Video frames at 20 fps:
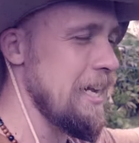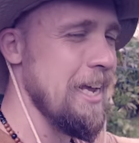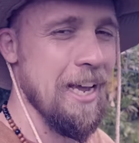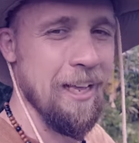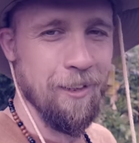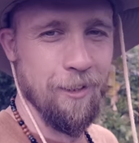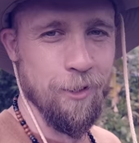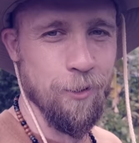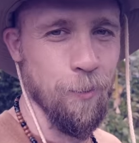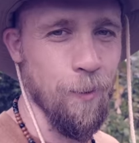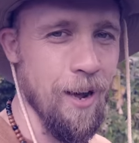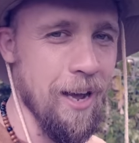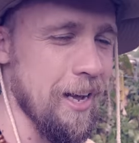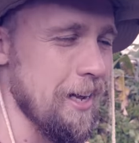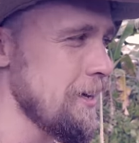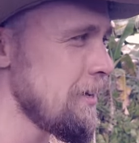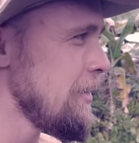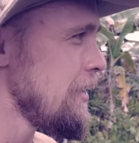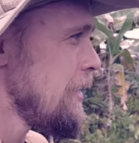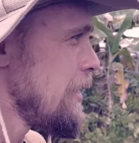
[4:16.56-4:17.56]

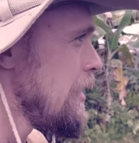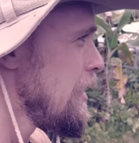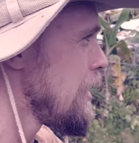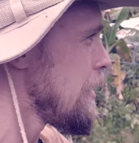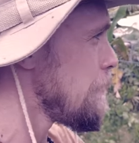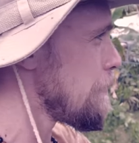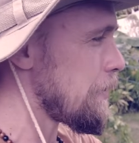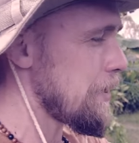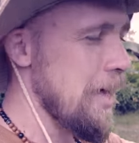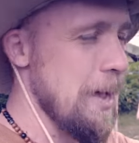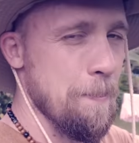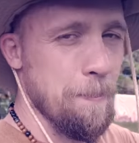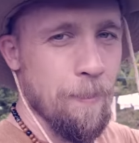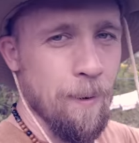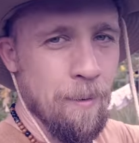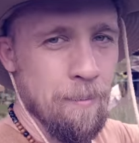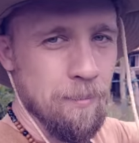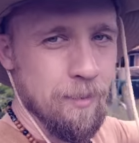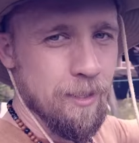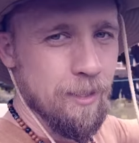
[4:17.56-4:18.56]
elsewhere, but that
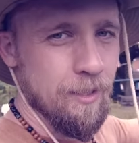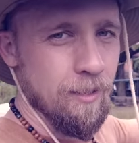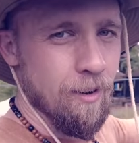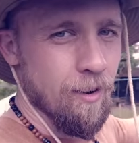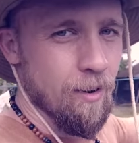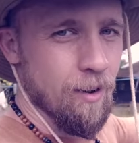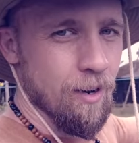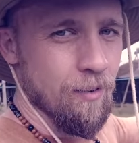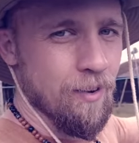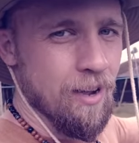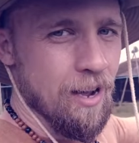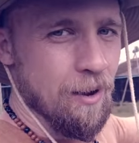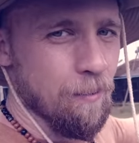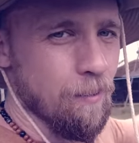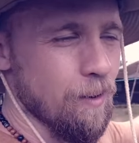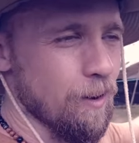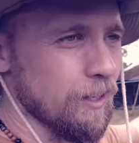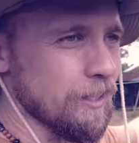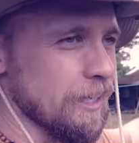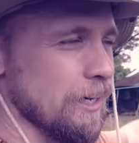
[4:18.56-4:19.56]
pumps all of our
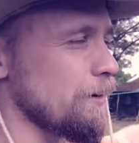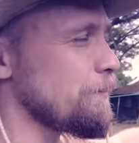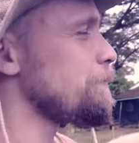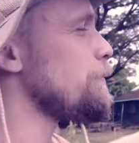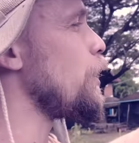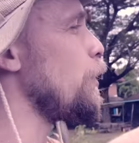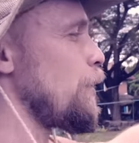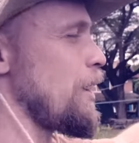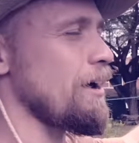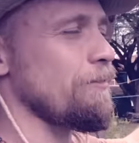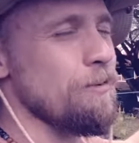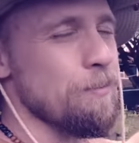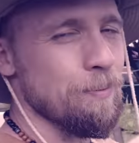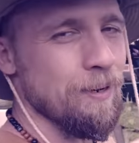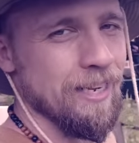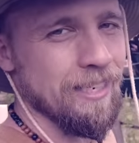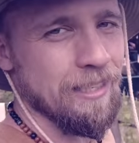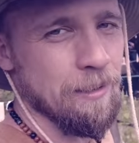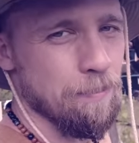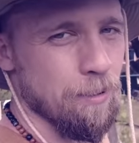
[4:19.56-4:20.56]
water. We have
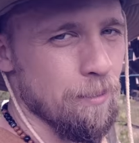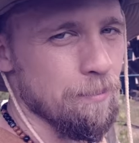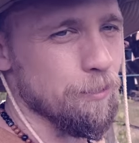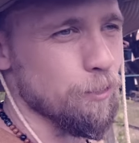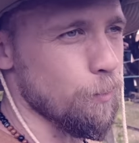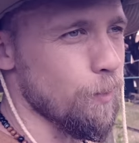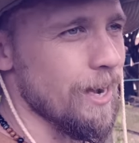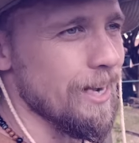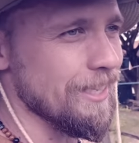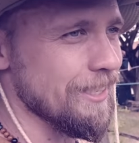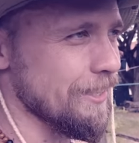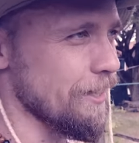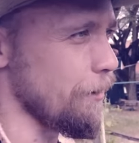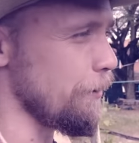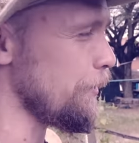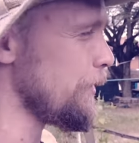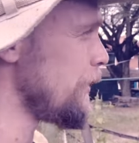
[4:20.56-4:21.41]
replaced the pump twice though.